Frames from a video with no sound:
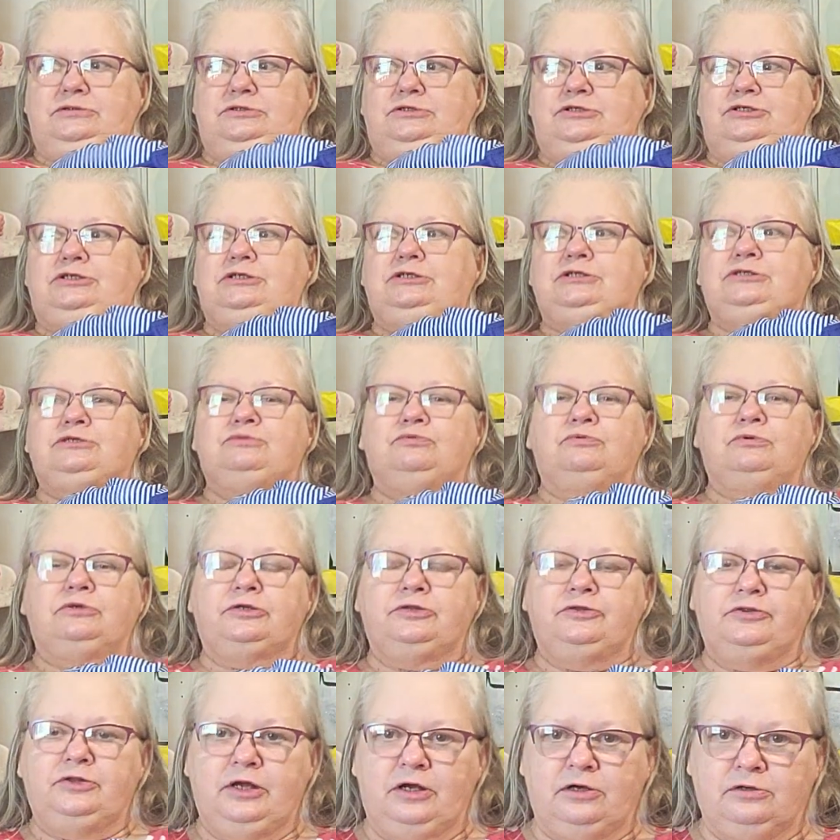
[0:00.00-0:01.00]
she's one
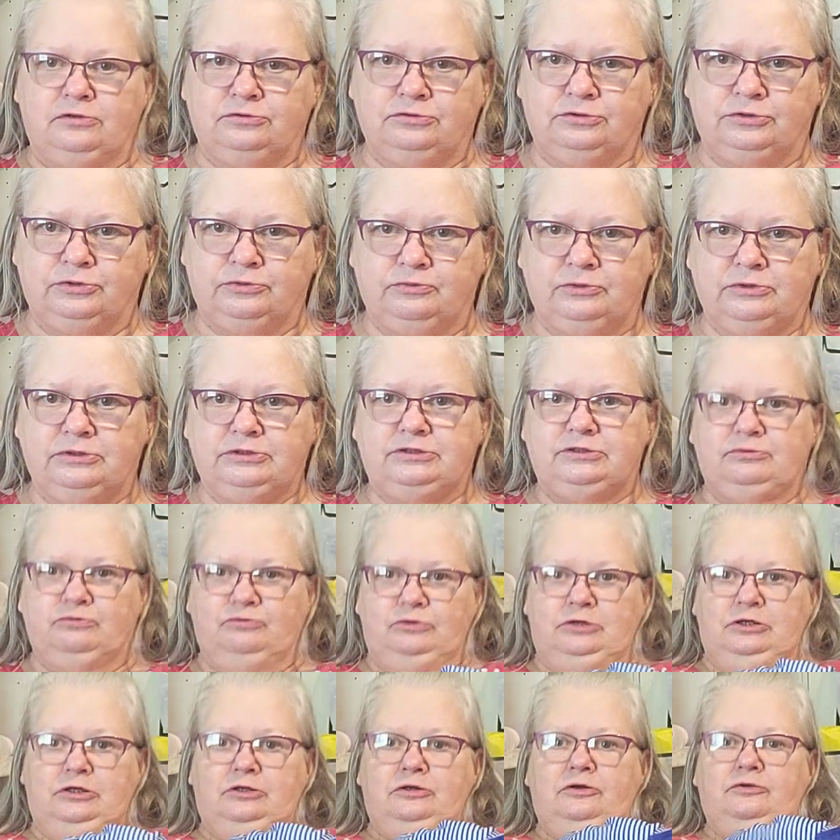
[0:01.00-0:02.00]
of the older ones,
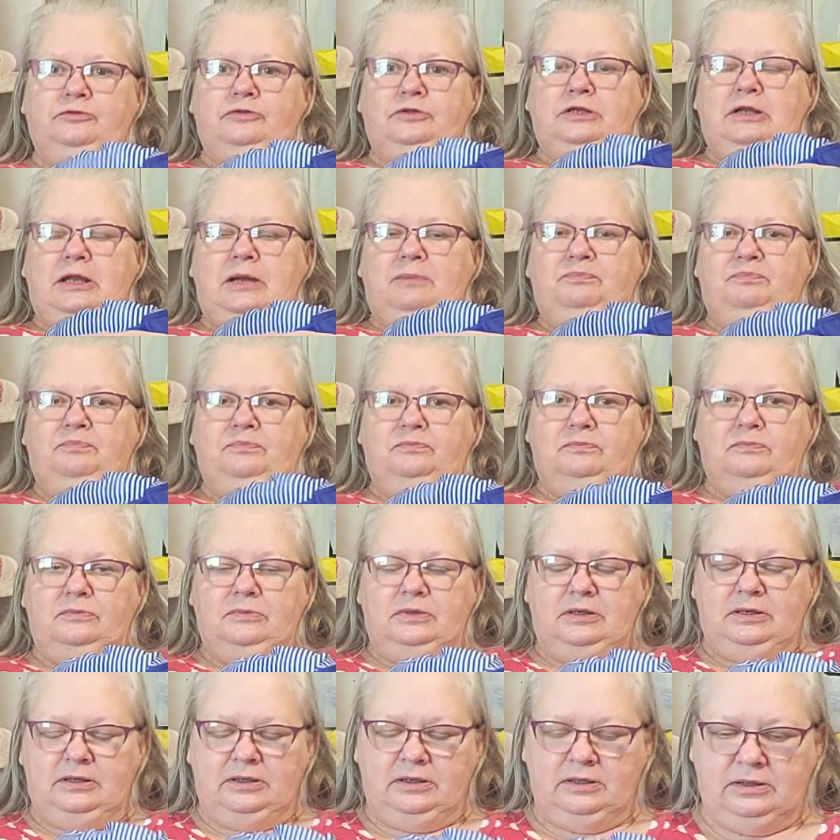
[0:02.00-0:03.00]
you know, that I
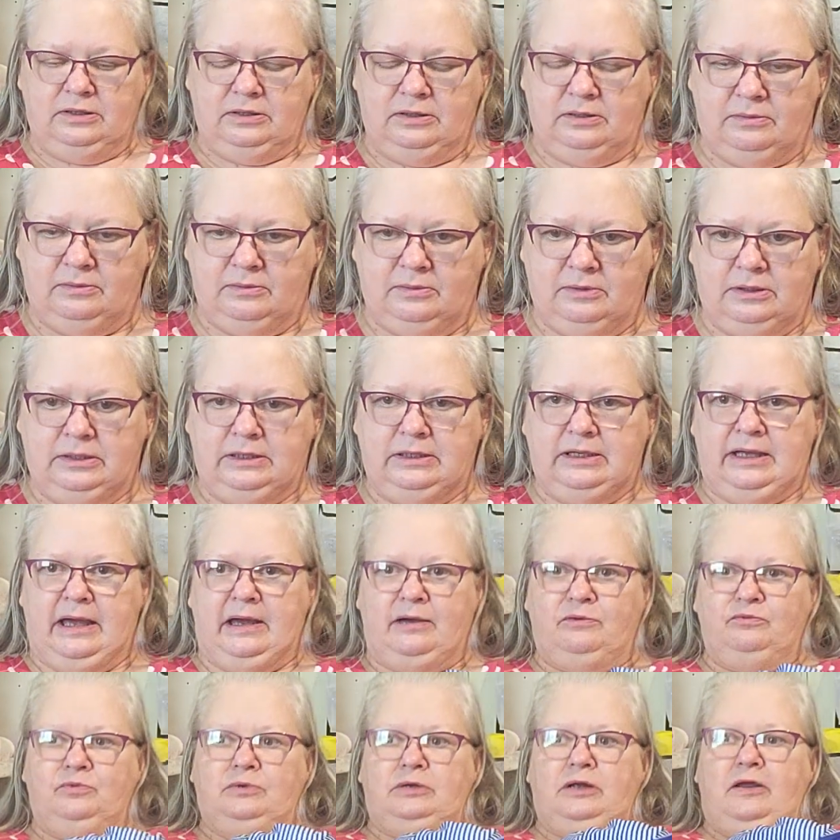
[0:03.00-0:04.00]

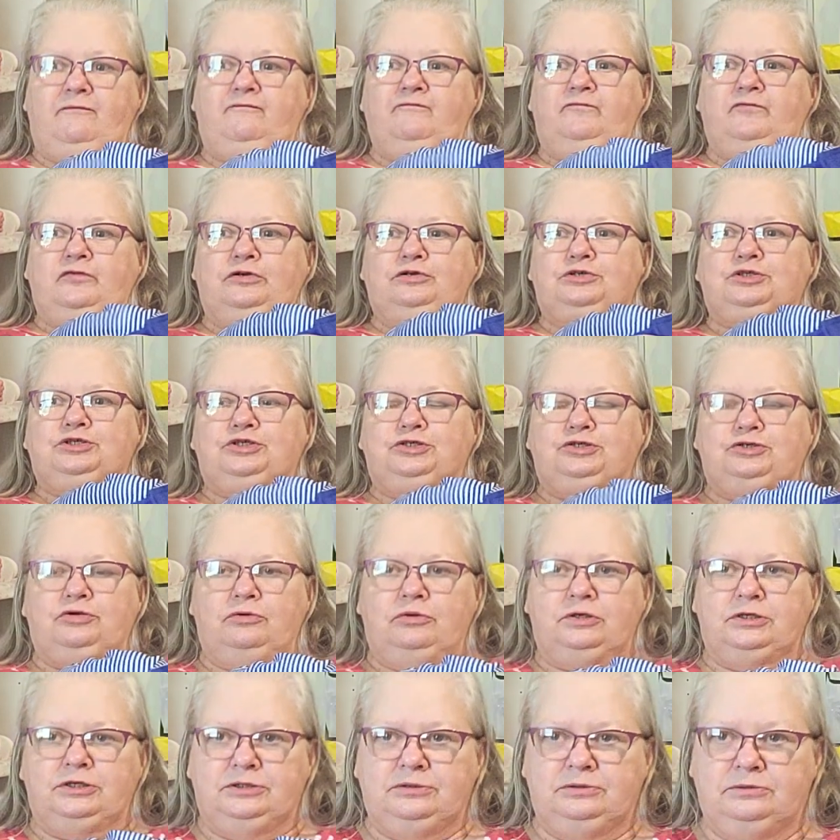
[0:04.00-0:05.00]
got when I first
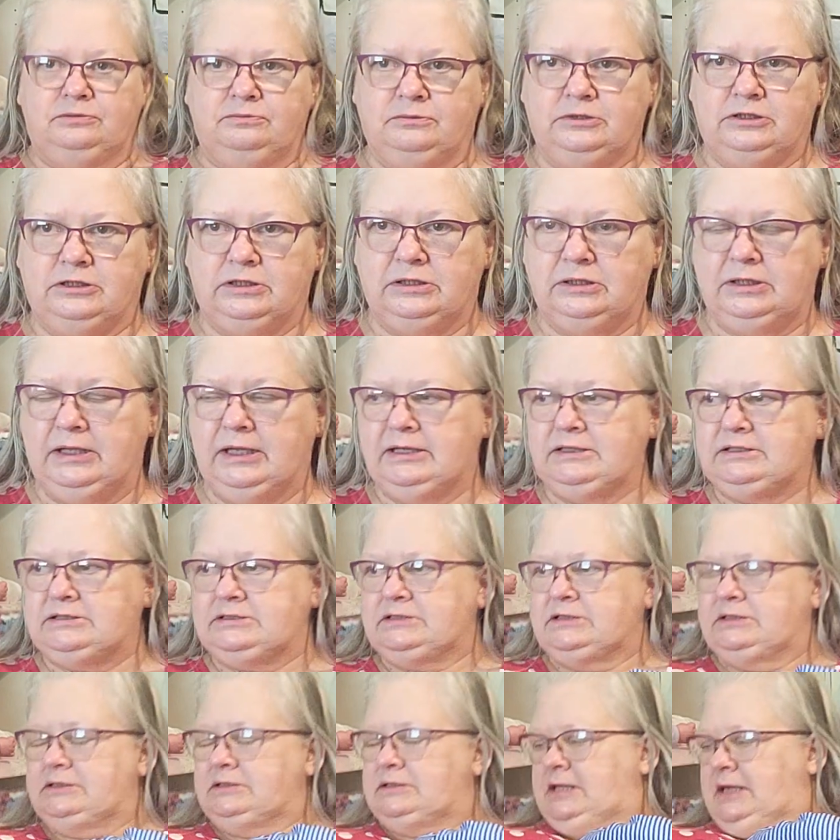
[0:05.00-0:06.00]
started
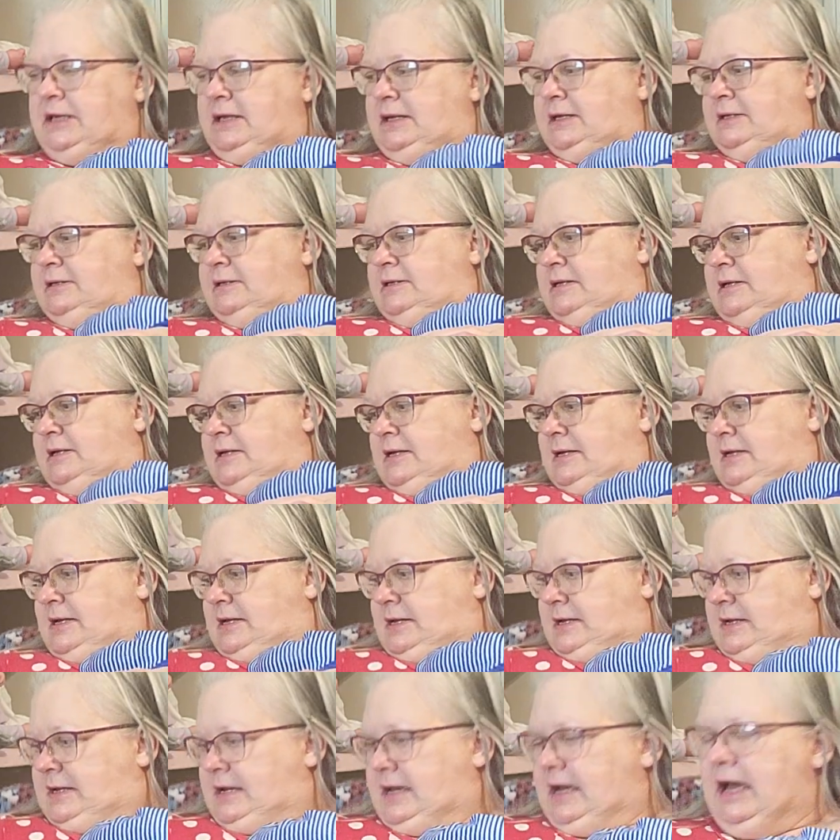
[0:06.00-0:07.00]
collecting. And
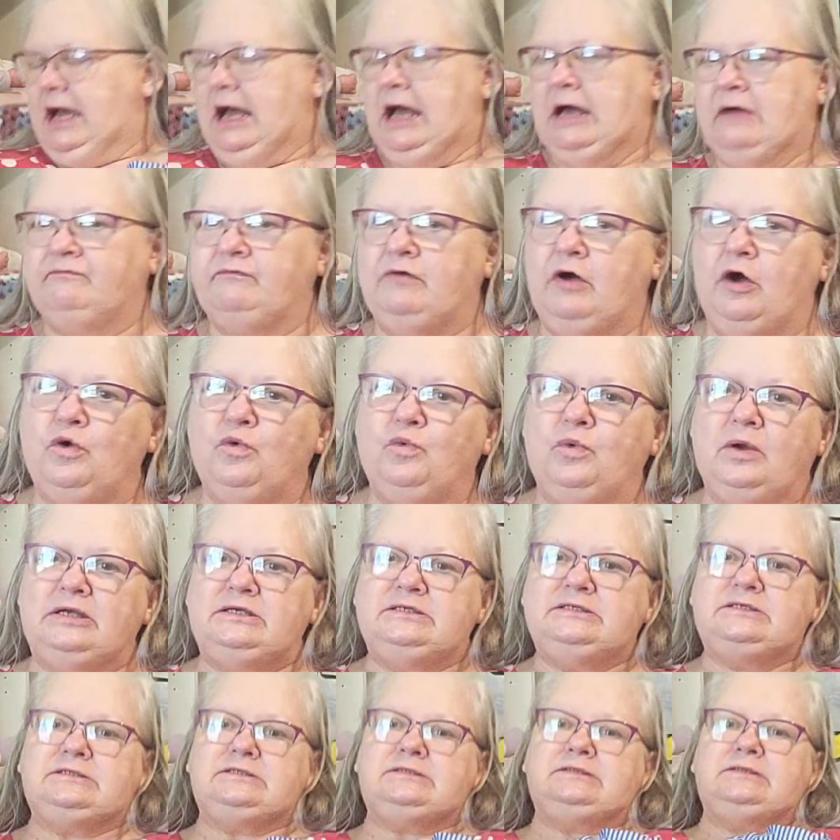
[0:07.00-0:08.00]
I've
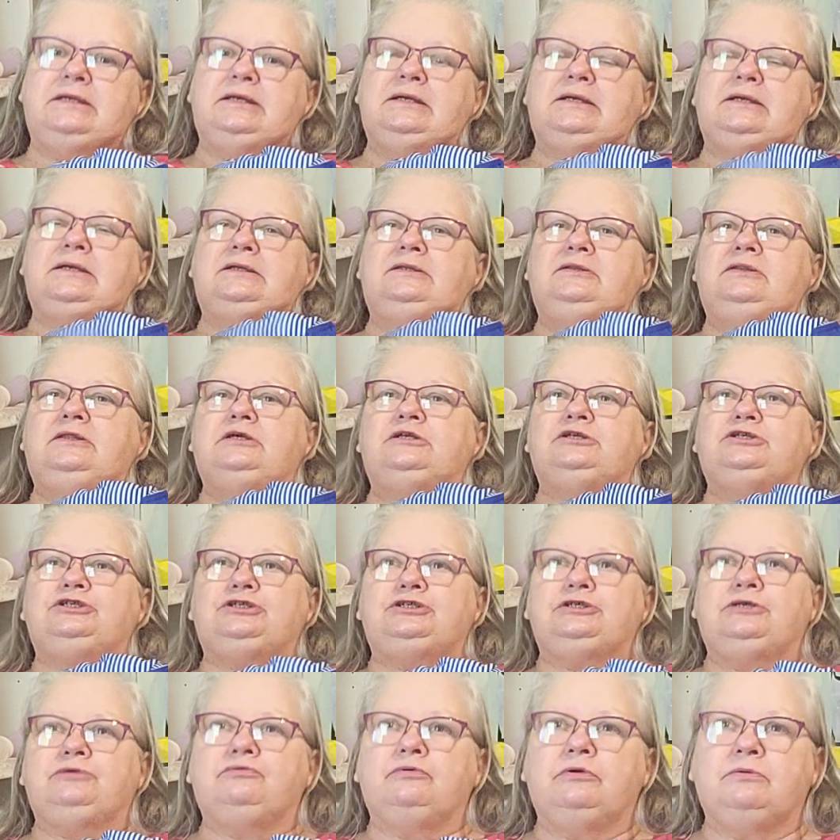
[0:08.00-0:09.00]
always said that
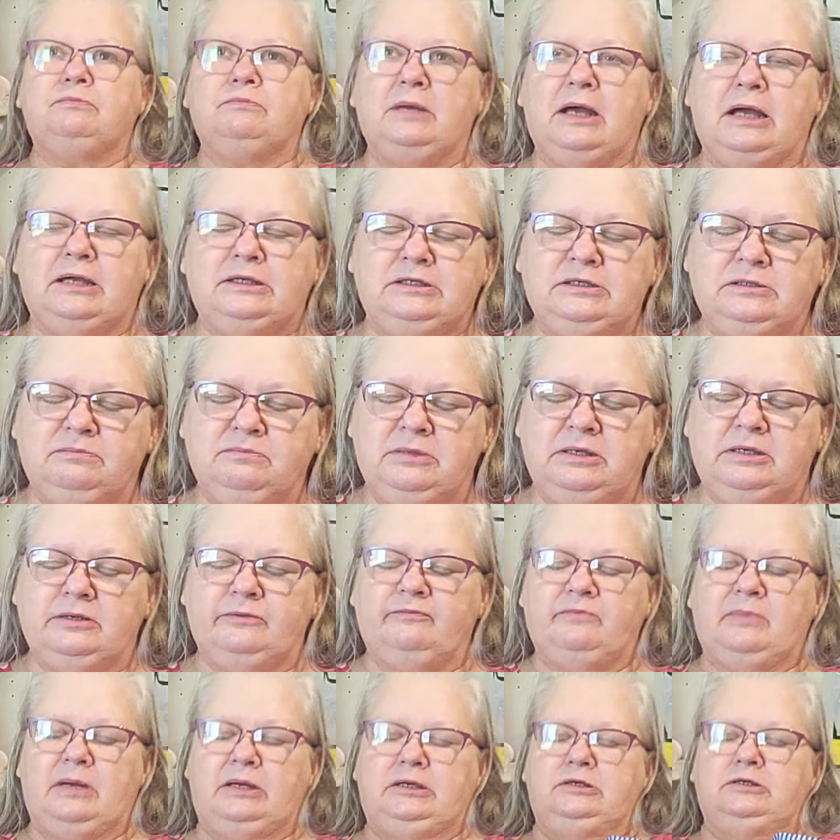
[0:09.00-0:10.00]
she reminded me
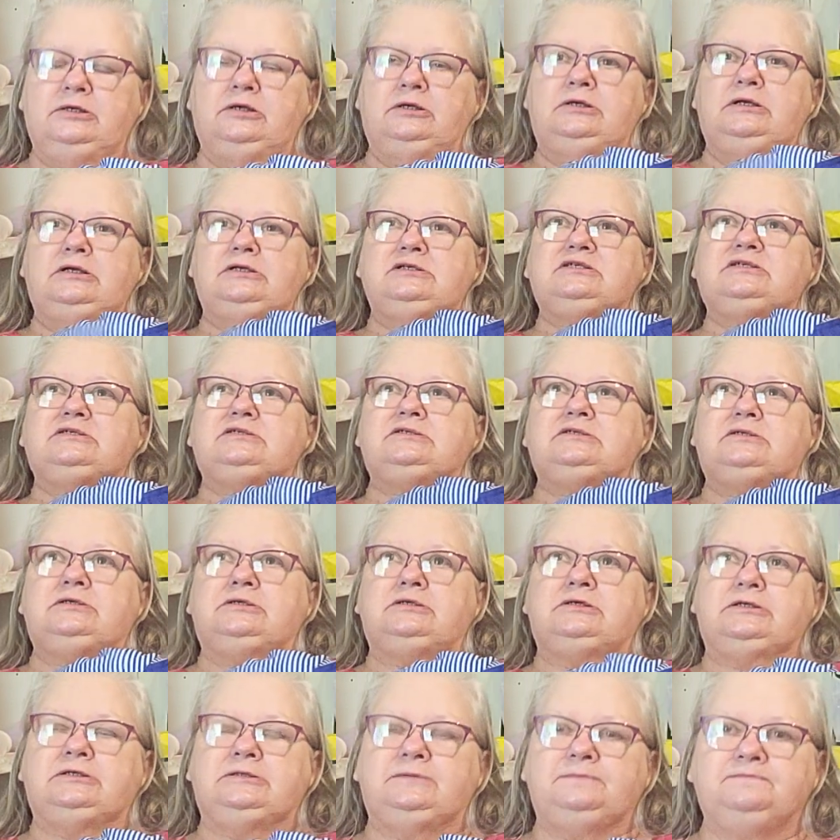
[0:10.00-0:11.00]
of my youngest
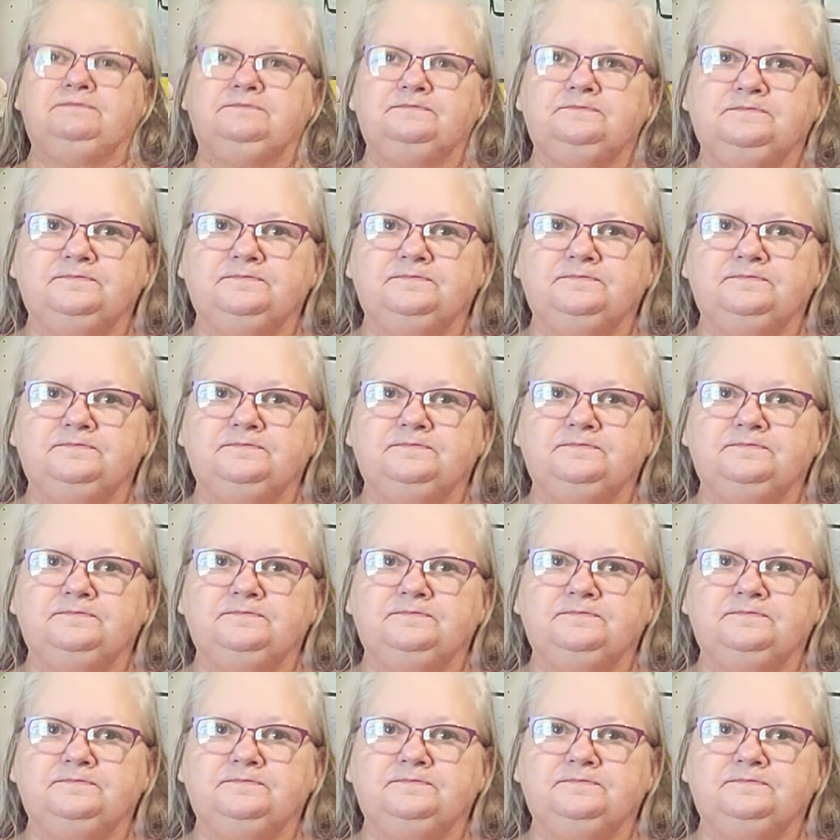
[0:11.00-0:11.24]
son.